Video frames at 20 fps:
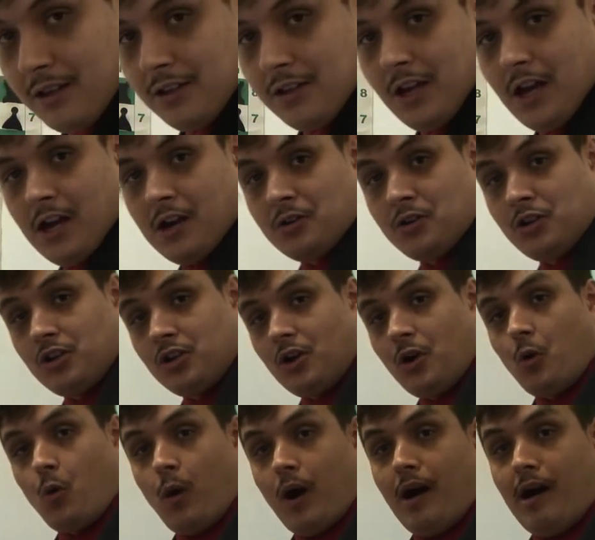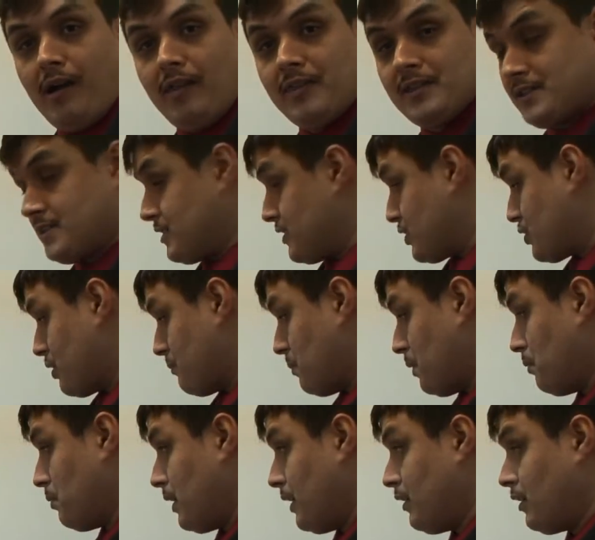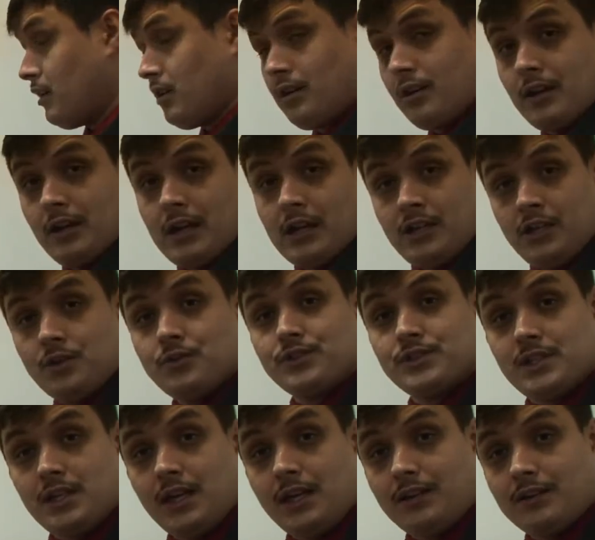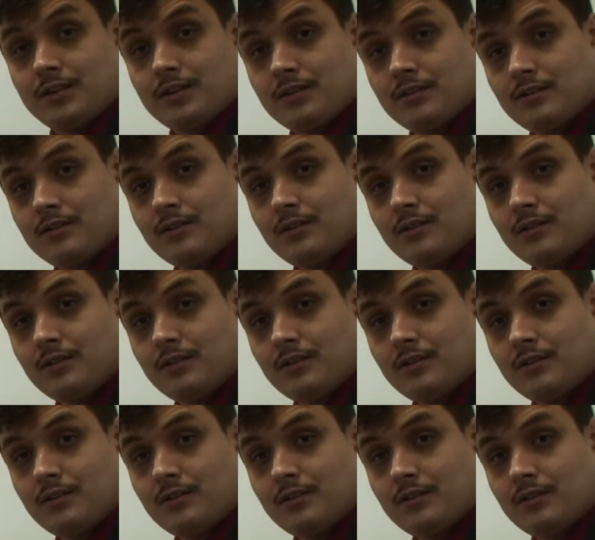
Now, do you know why this is a triple blunder? Can you see it?